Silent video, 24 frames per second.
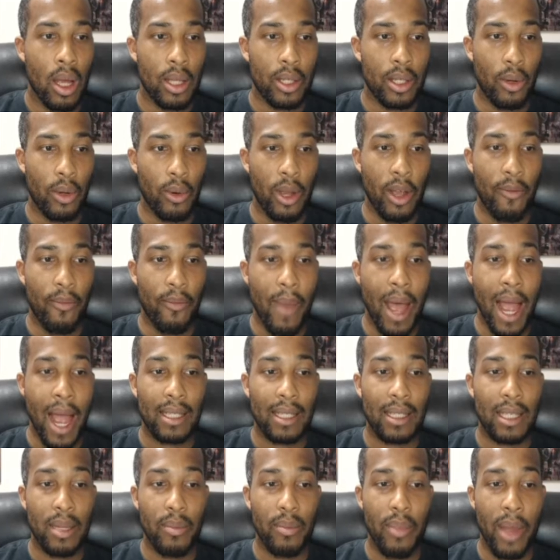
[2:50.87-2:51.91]
So we have M A
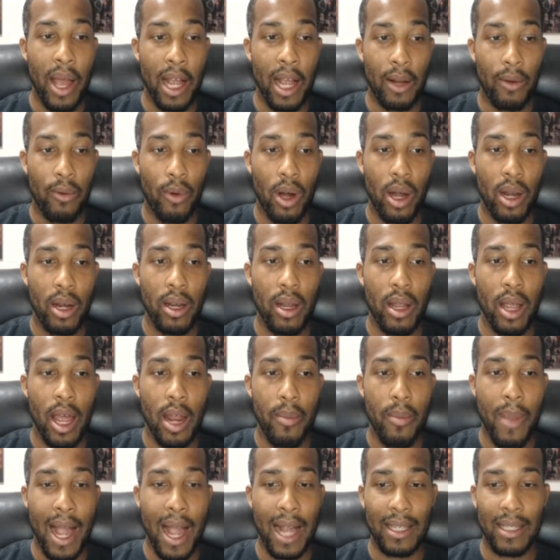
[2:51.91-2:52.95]
C D back one and
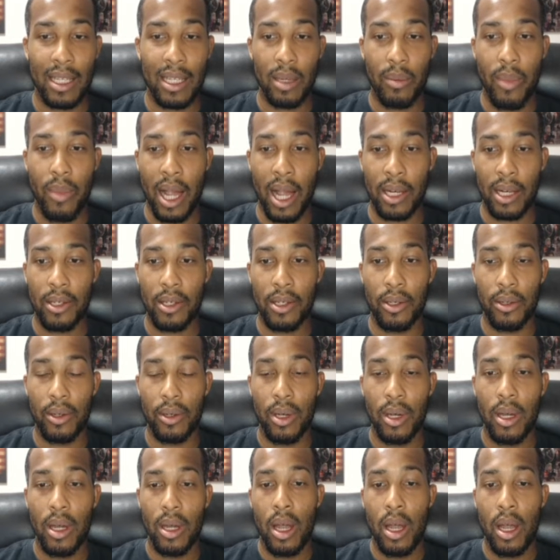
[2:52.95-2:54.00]
M A C D back two.
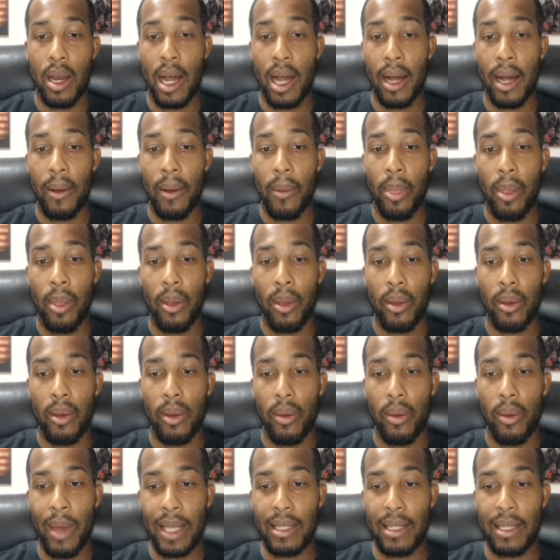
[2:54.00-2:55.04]
Now,
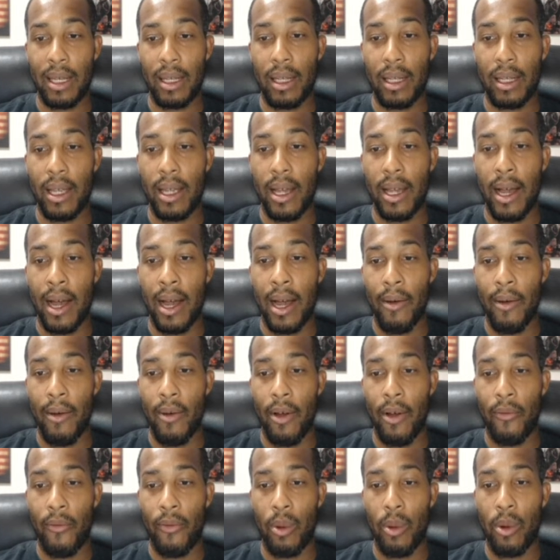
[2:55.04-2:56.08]
basically, uh,
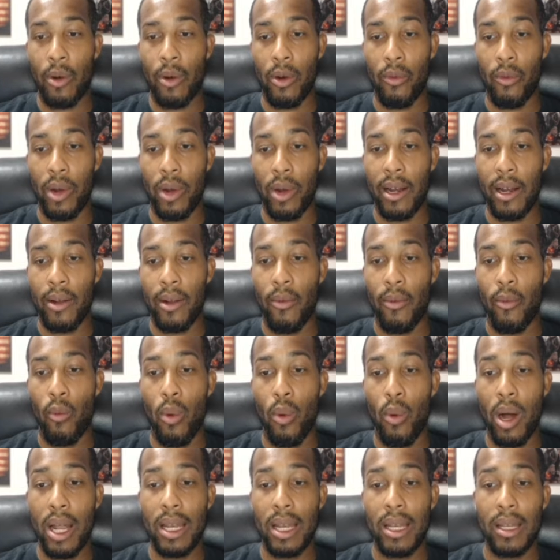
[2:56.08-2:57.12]
if we want to read
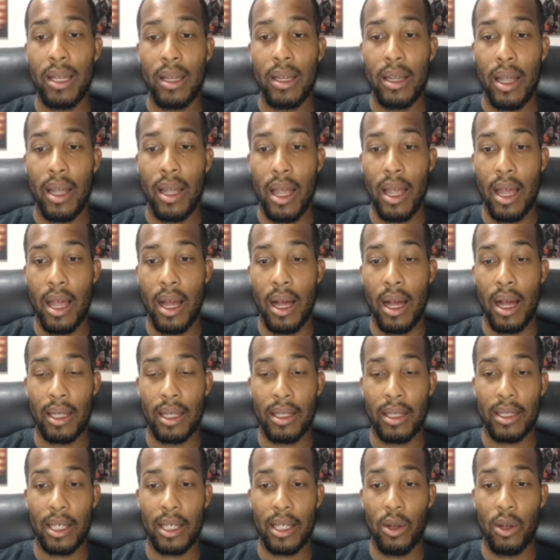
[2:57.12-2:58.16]
one uh,
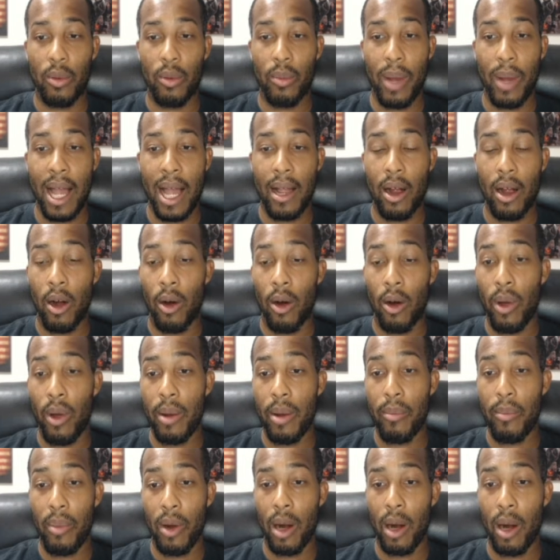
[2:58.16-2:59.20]
signal back or
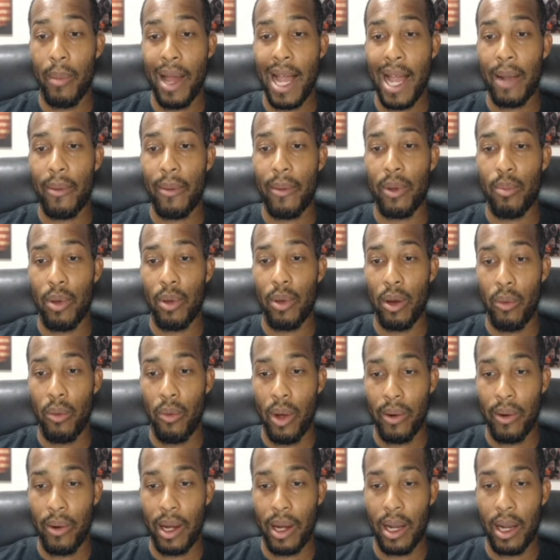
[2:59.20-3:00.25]
one bar back, we put a
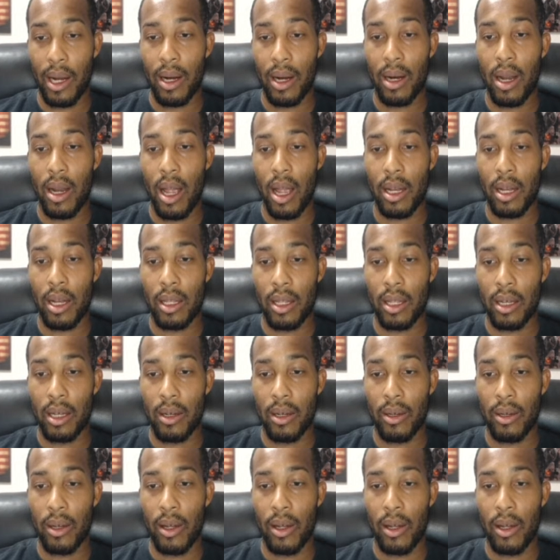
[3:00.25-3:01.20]
one right here and then